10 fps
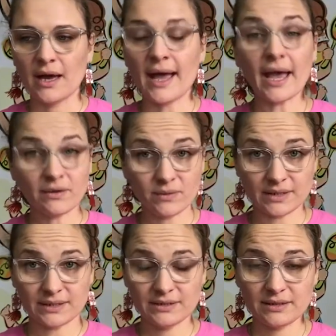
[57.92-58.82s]

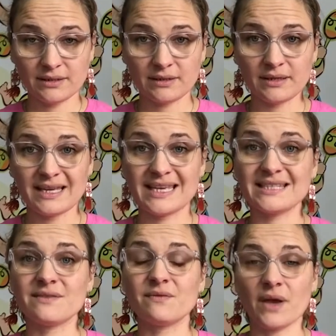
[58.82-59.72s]
iron
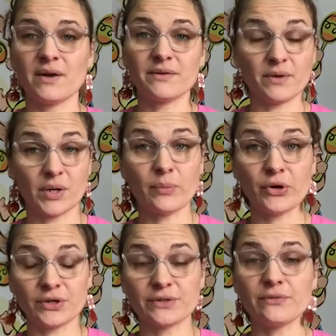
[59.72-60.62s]
is very, very
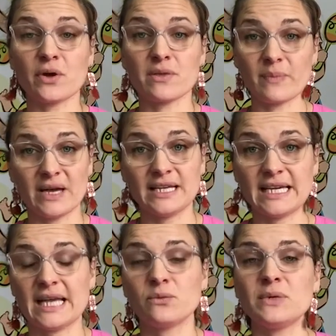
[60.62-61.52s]
important for the
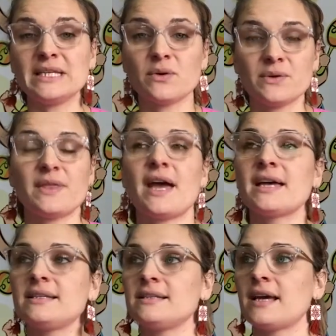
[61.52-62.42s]
body, and we know
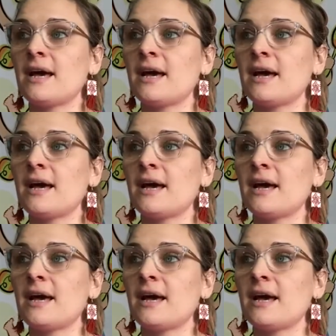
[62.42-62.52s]
that.